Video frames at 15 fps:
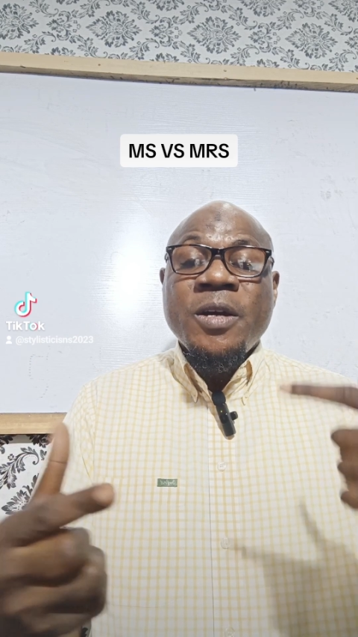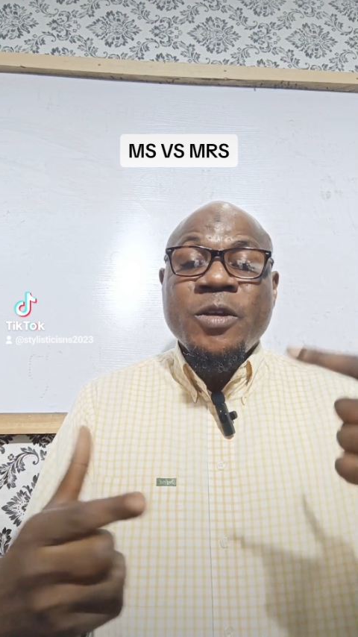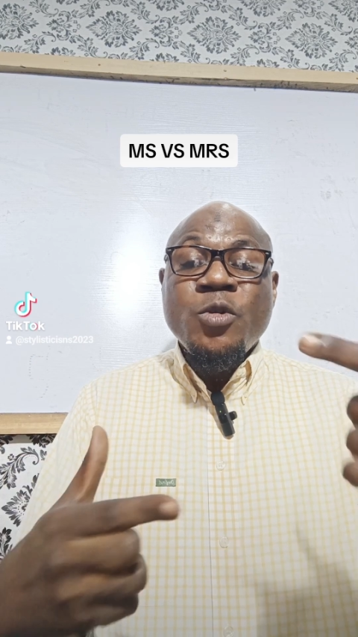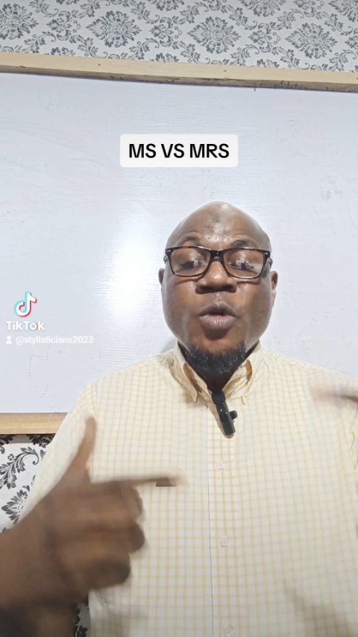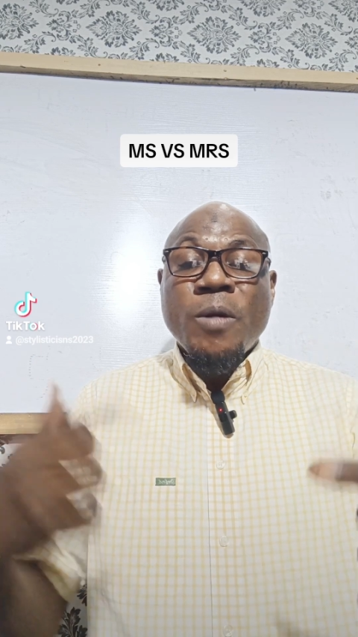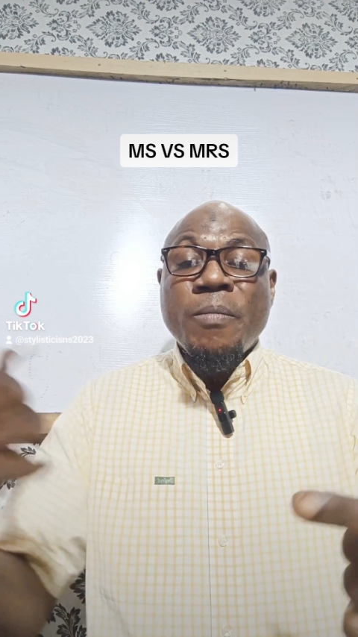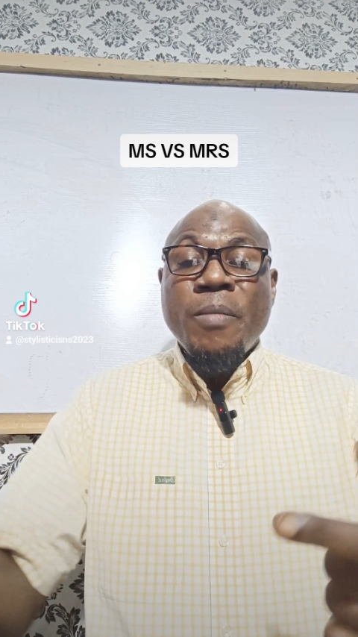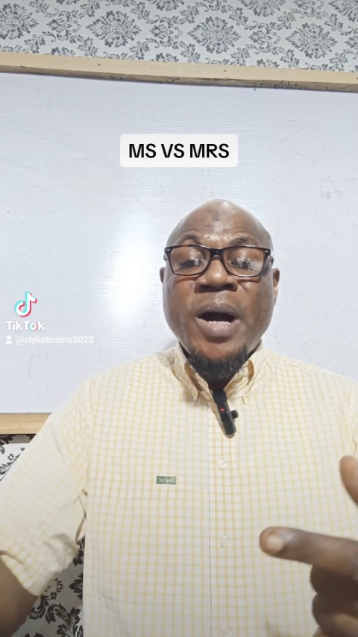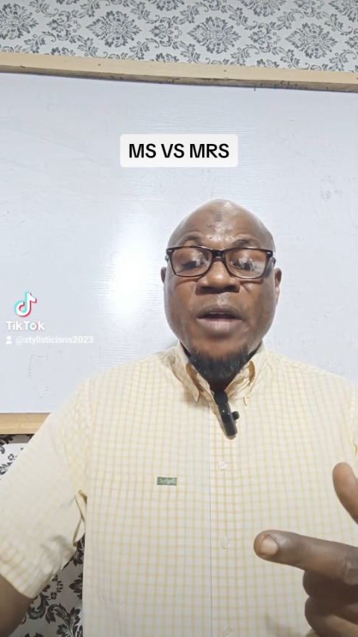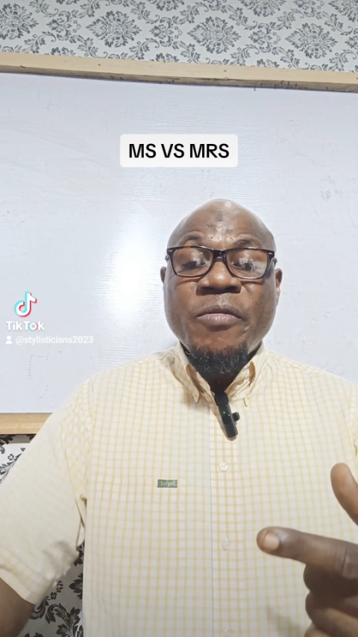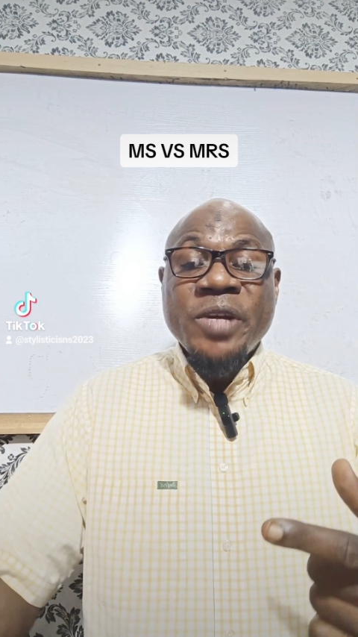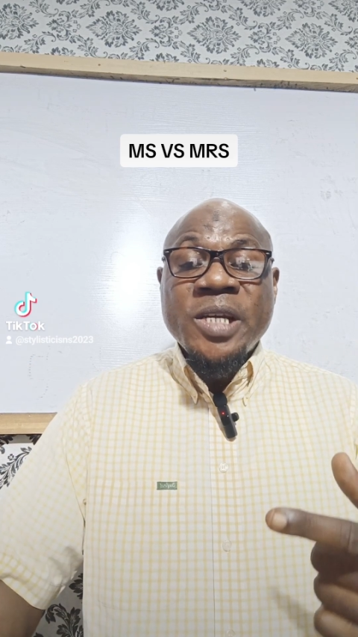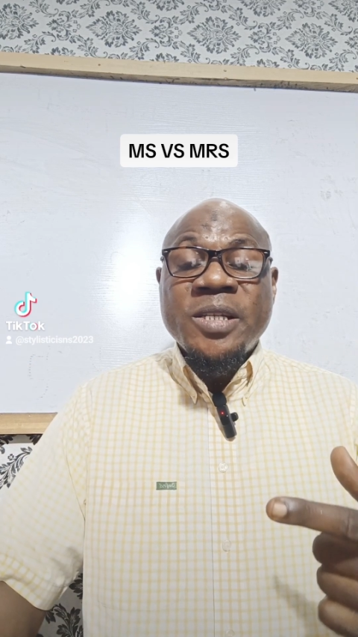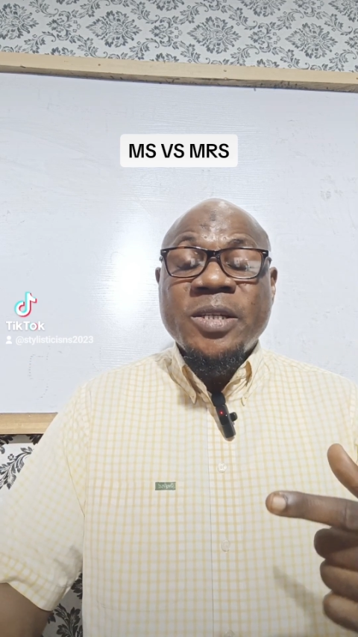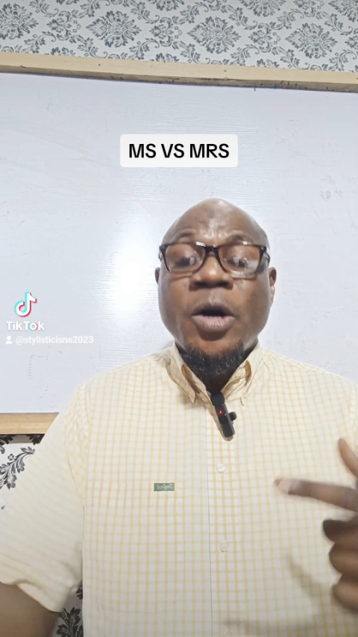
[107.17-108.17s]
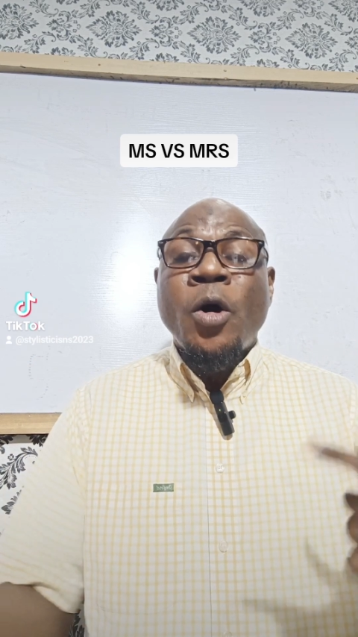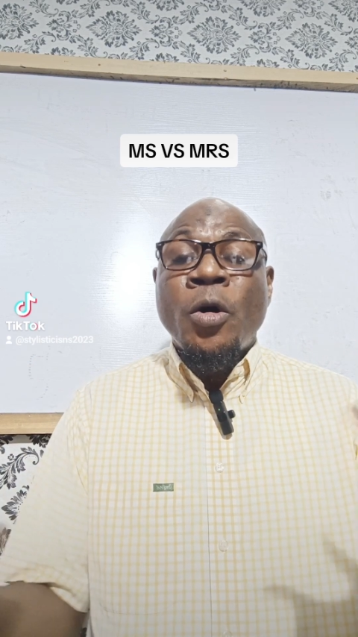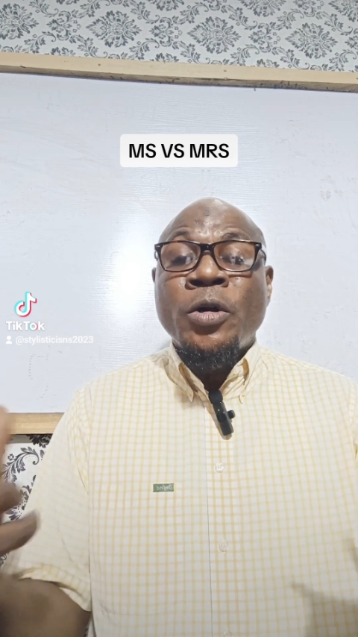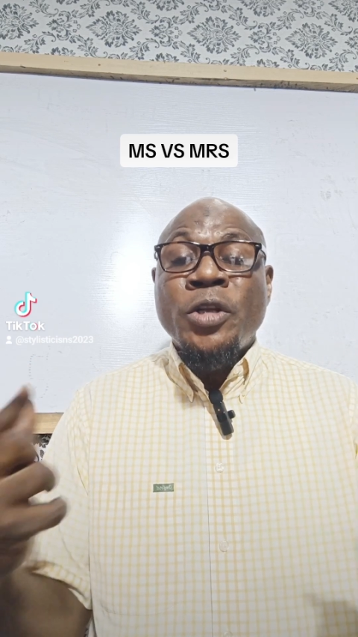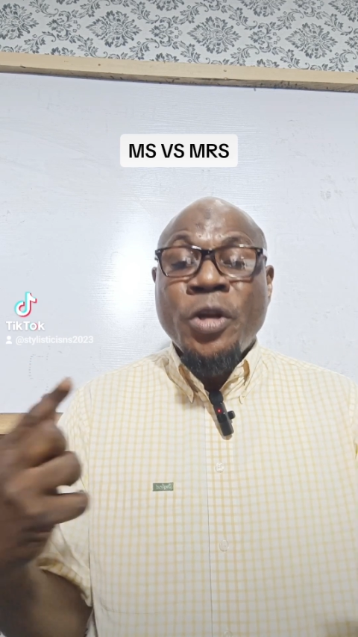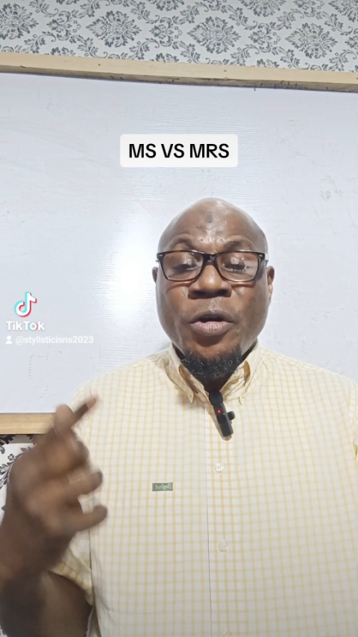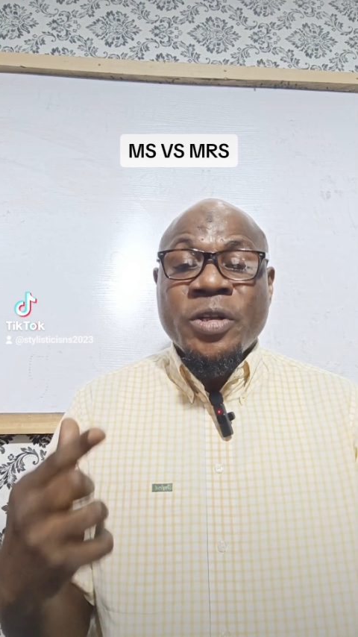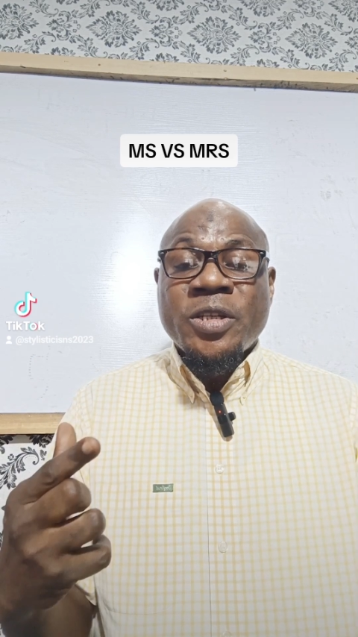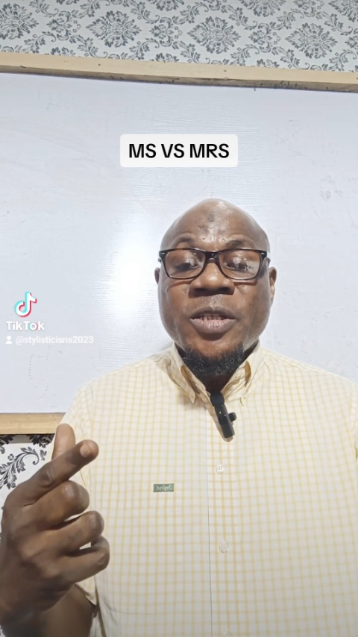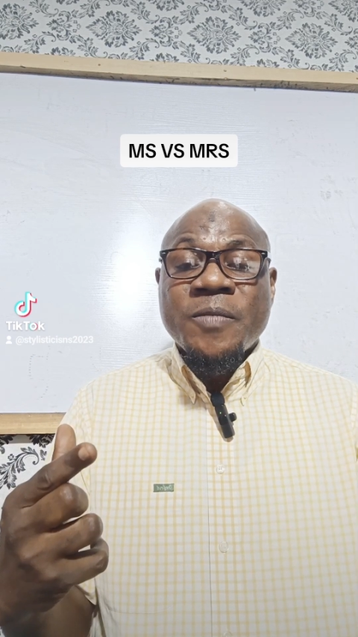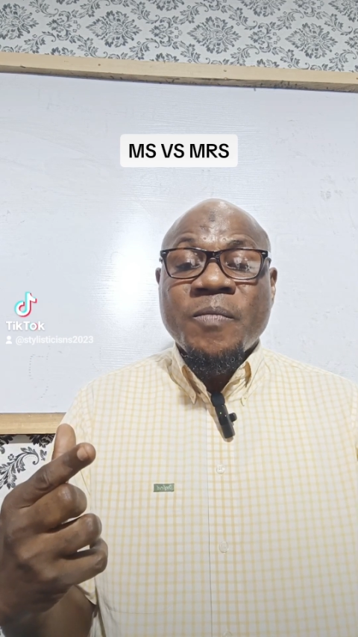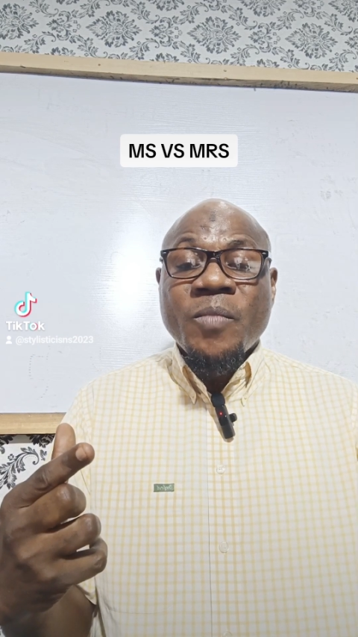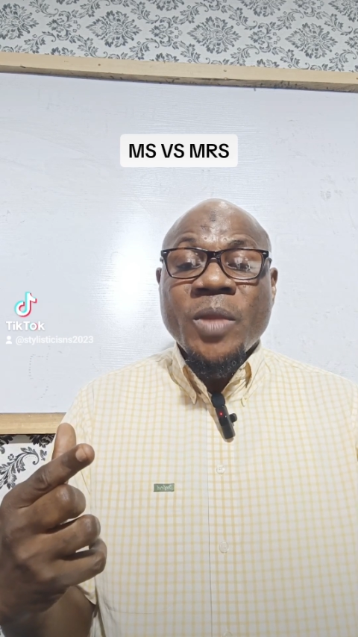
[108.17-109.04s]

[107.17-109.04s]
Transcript: you are married or not.